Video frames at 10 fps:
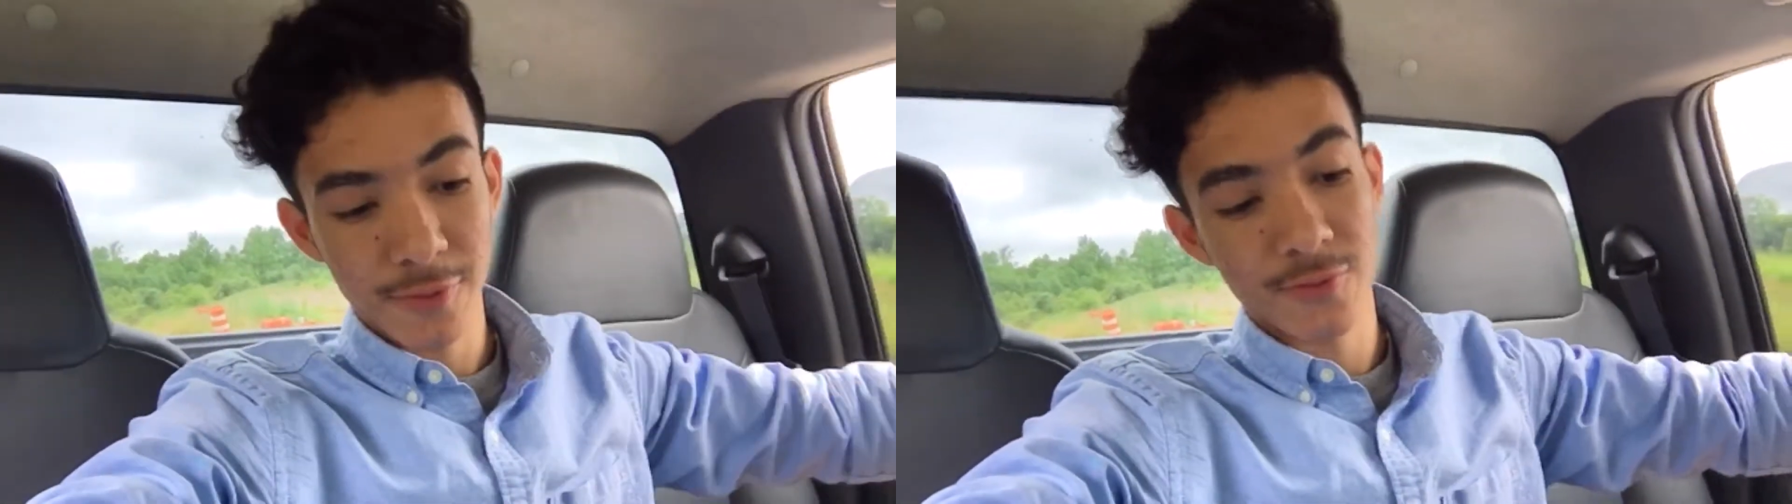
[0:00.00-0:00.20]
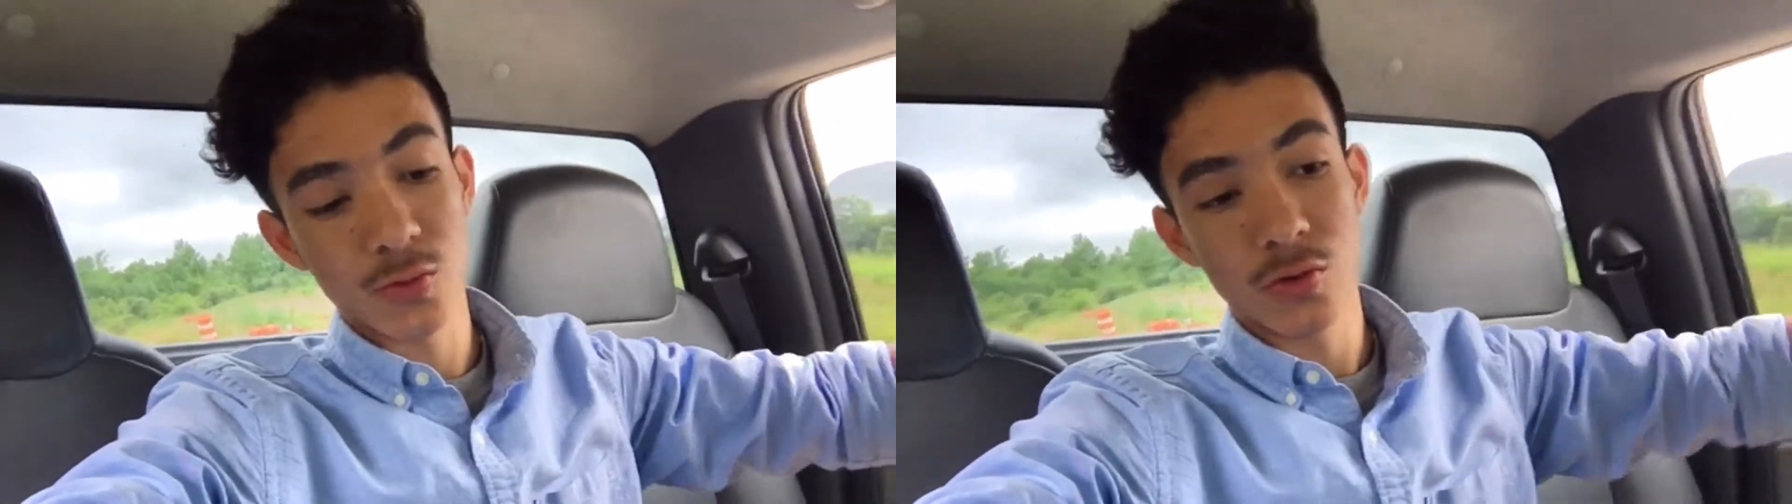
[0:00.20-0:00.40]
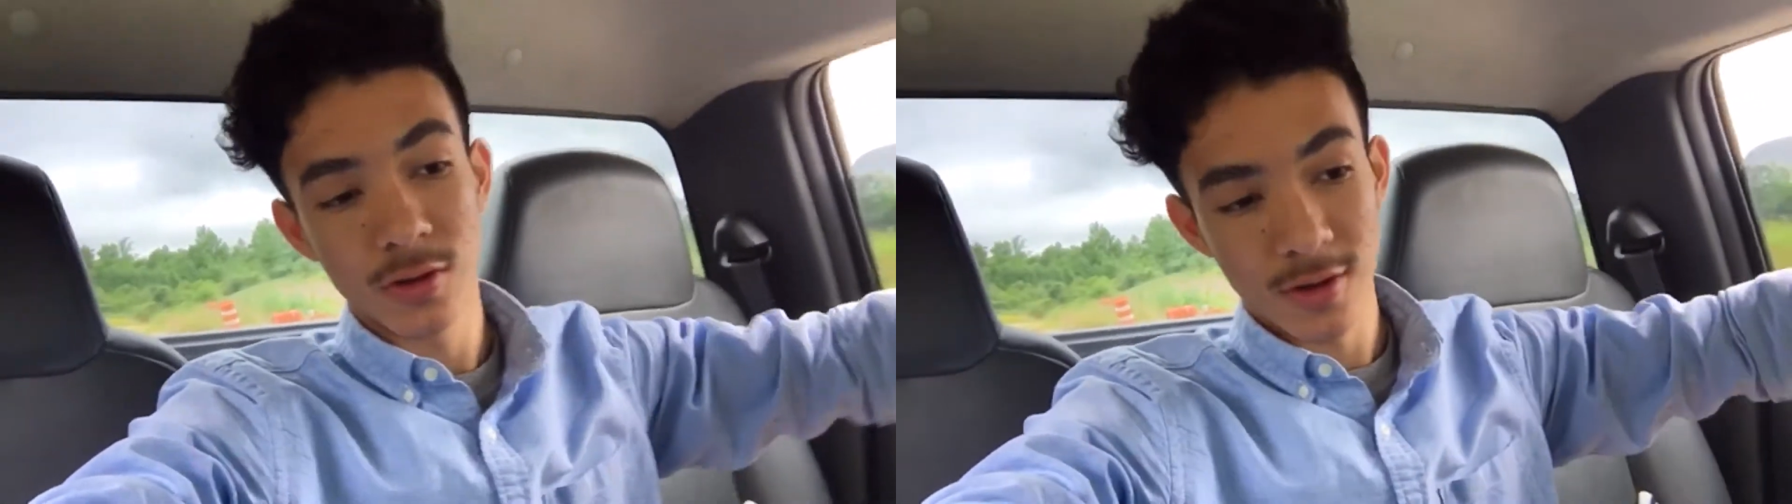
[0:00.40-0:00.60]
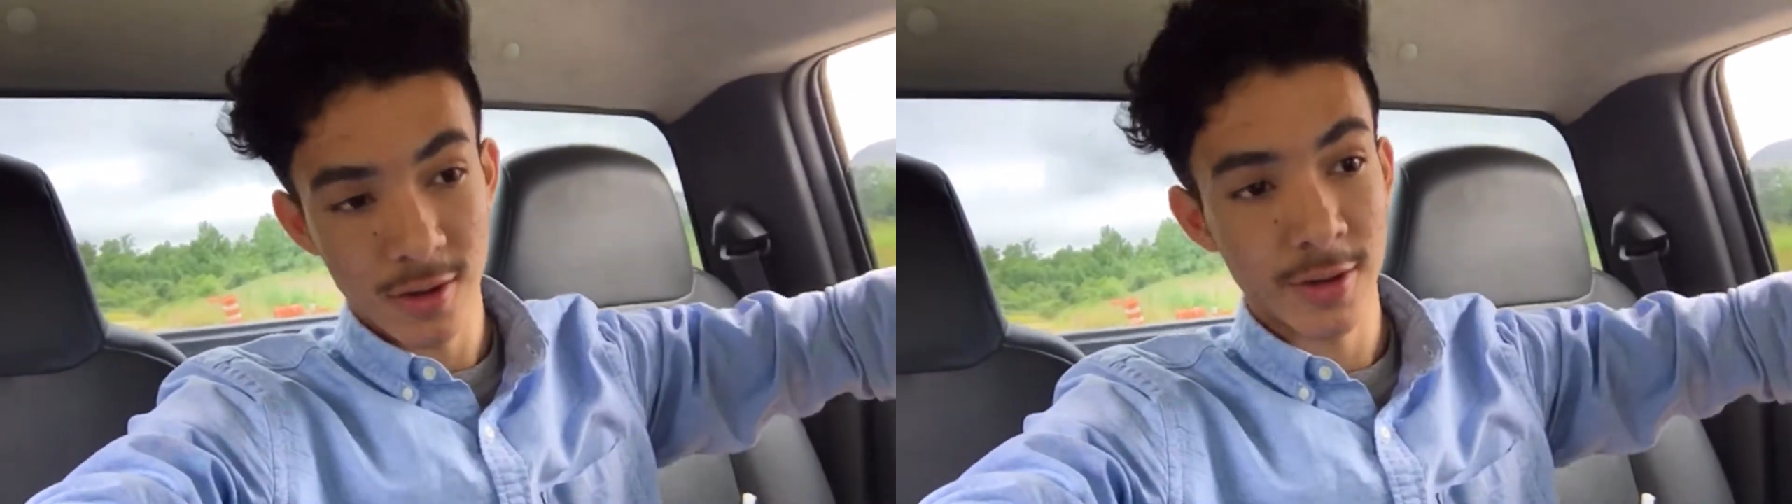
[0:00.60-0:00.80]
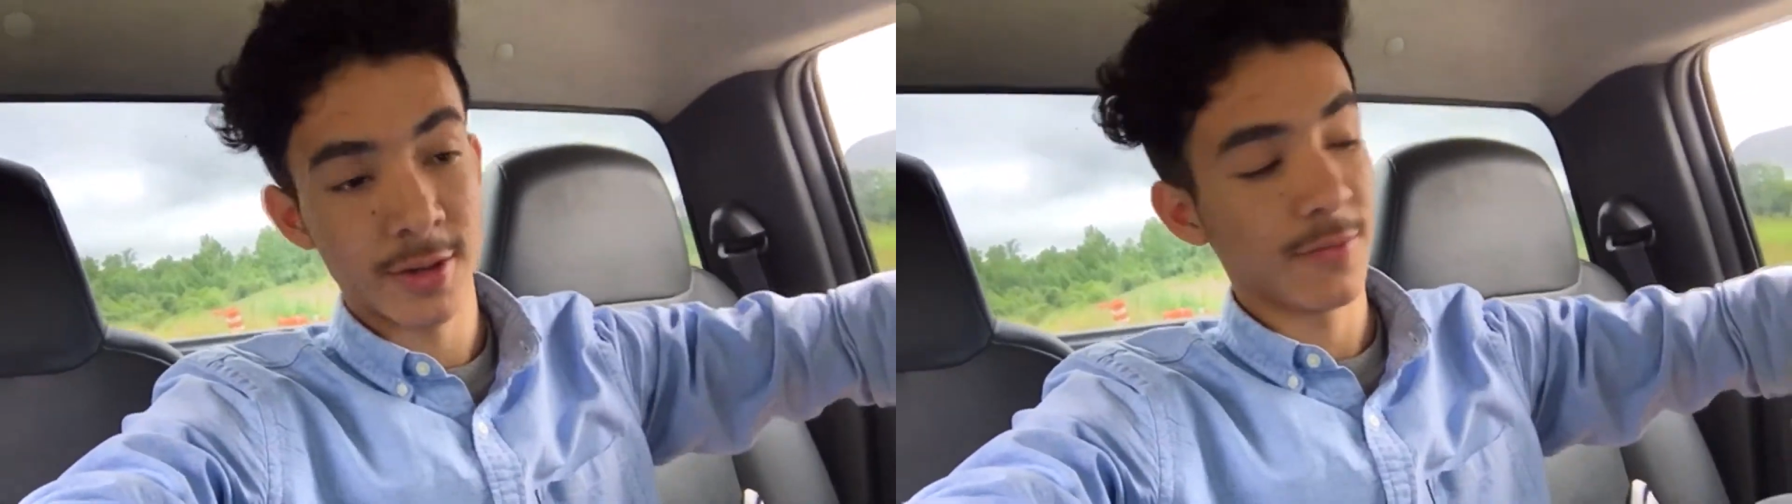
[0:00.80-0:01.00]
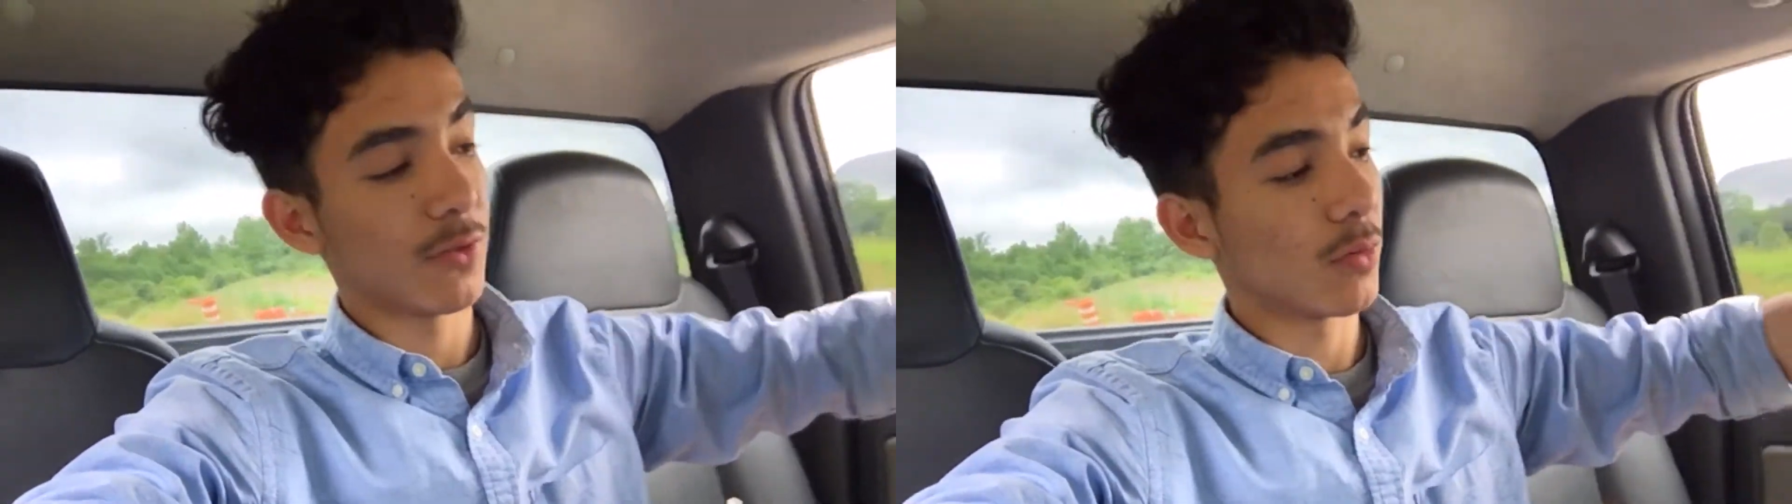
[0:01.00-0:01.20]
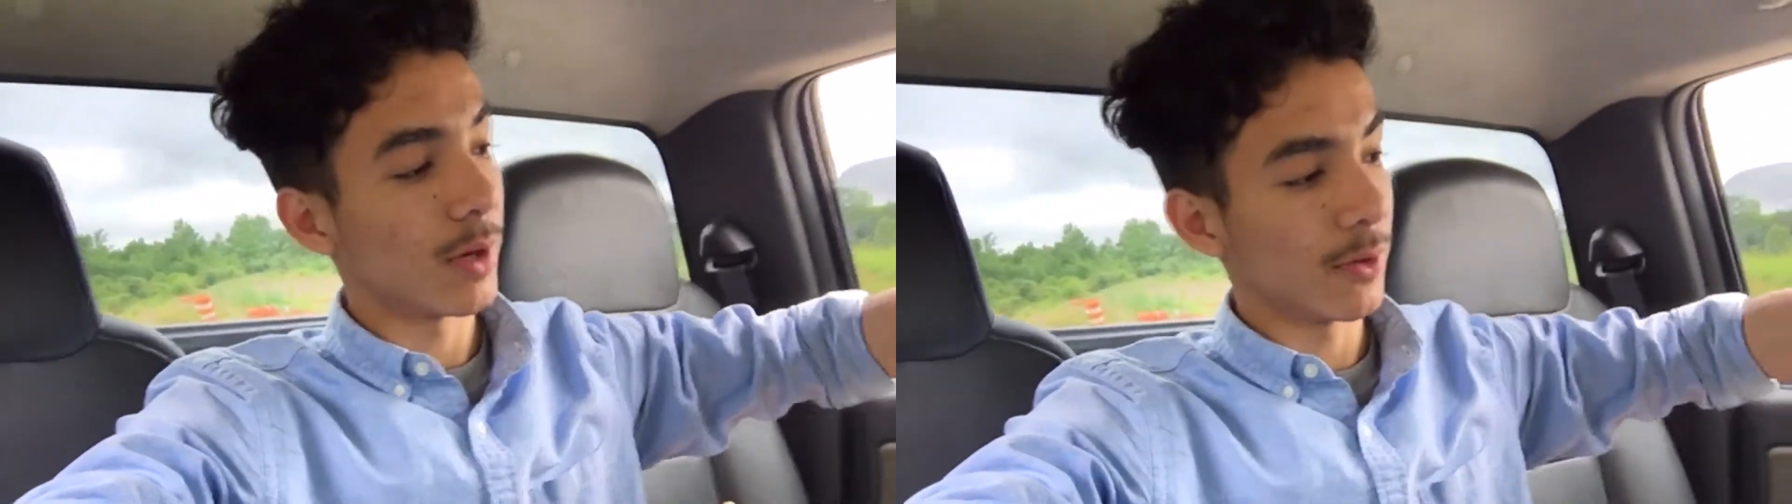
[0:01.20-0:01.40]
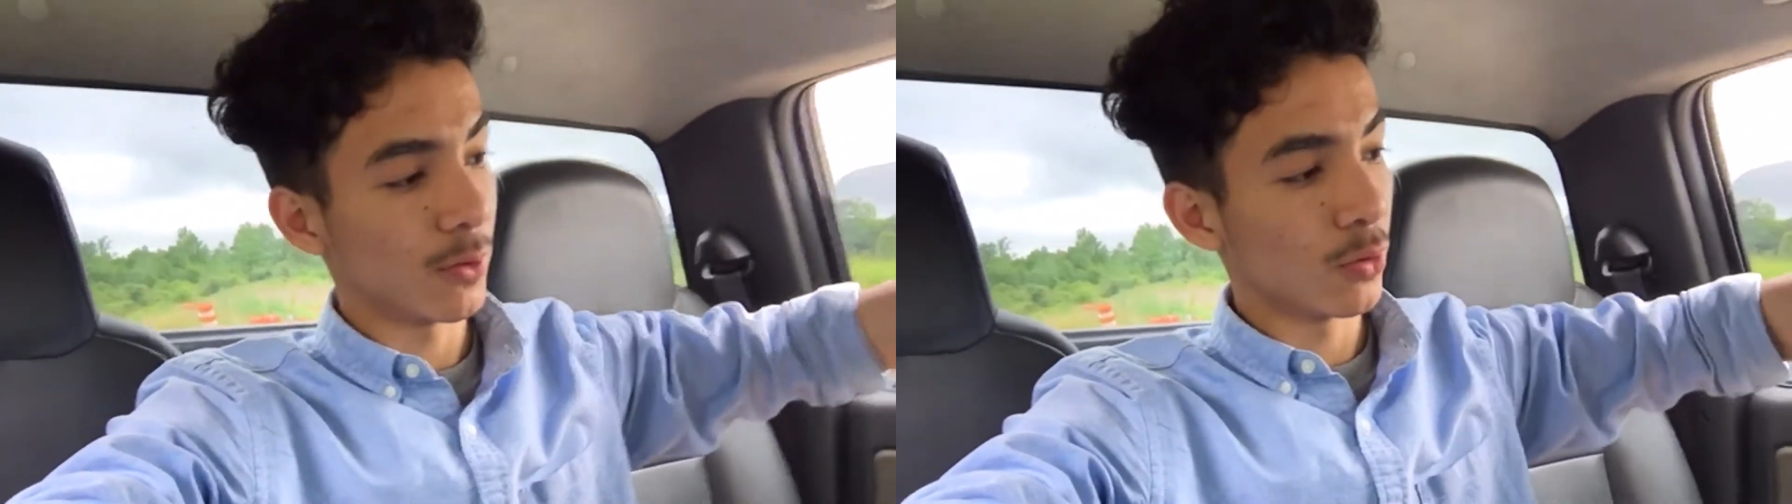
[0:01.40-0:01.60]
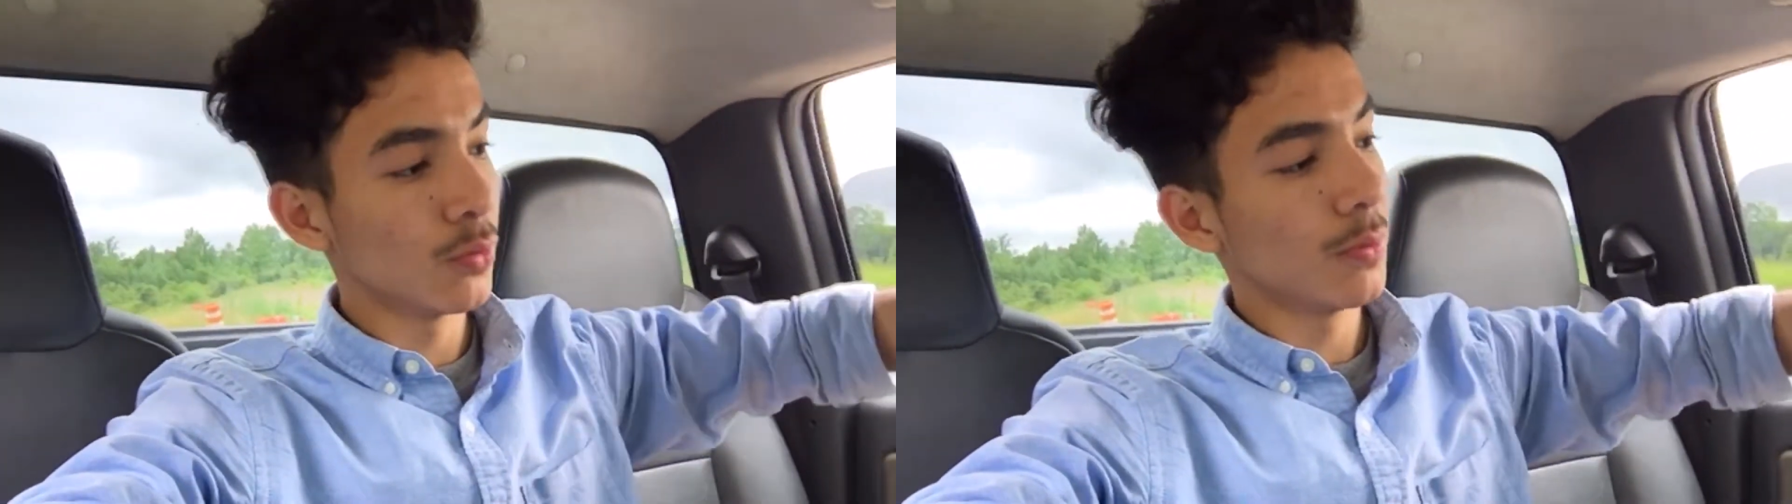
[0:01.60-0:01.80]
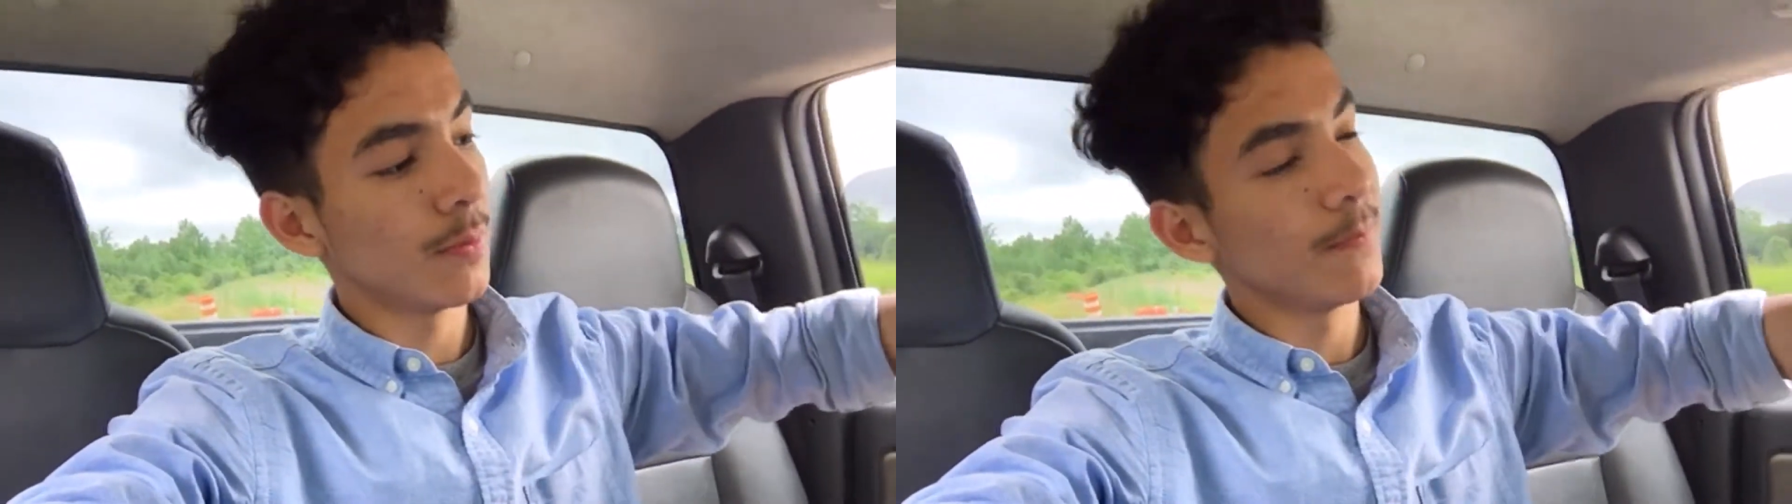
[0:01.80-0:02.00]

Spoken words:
futon for my room.